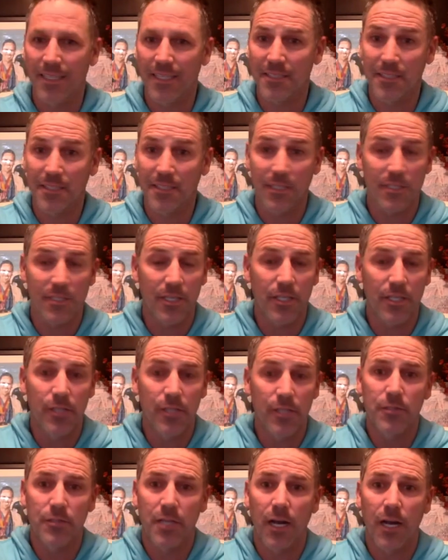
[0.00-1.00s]
just a
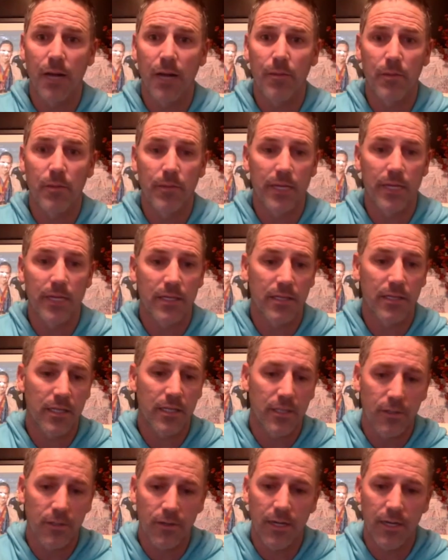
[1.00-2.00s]
huge compliment that
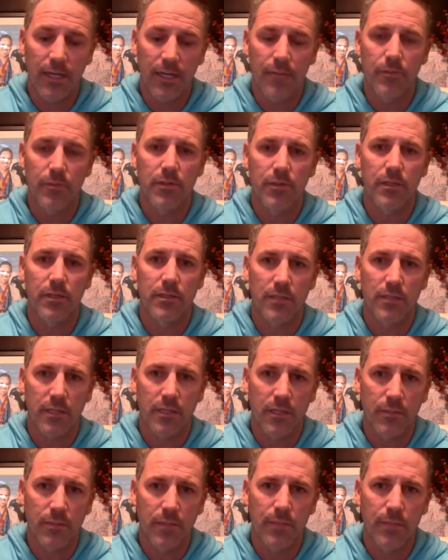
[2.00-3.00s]
you're able to, the
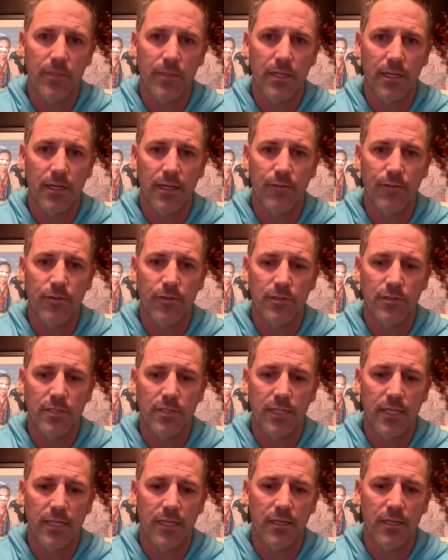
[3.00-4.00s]
commitment levels
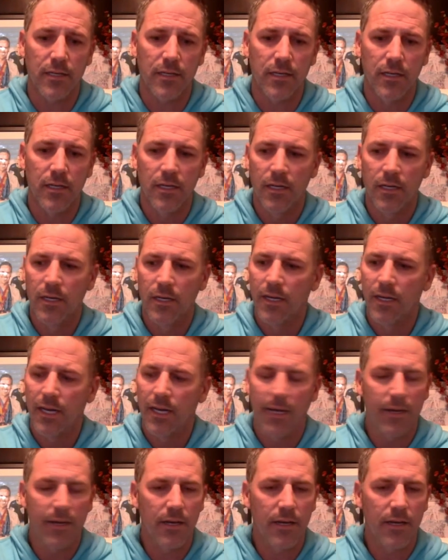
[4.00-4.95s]
there. And,